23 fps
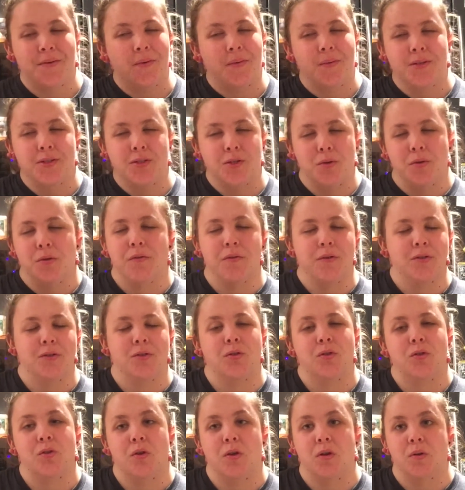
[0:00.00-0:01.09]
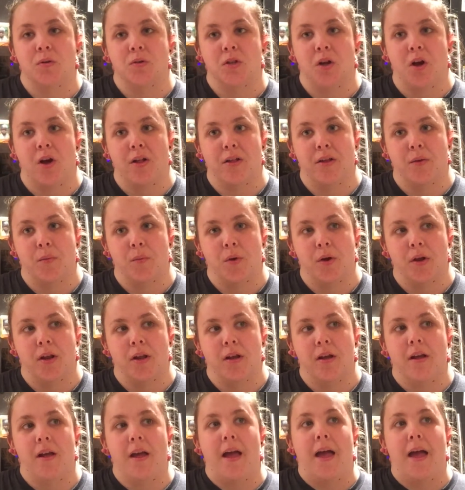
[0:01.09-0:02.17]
We went to Universal Studios Hollywood,